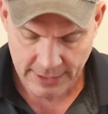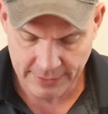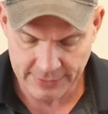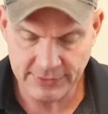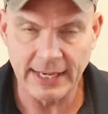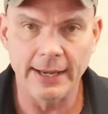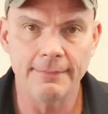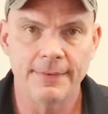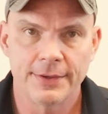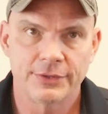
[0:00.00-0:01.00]
in this
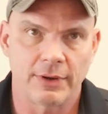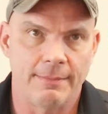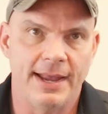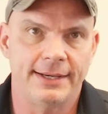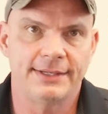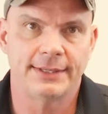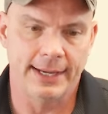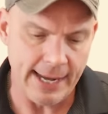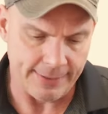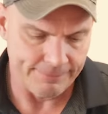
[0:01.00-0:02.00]
game. So I might
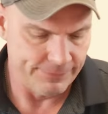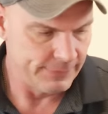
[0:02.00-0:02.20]
decide, hey,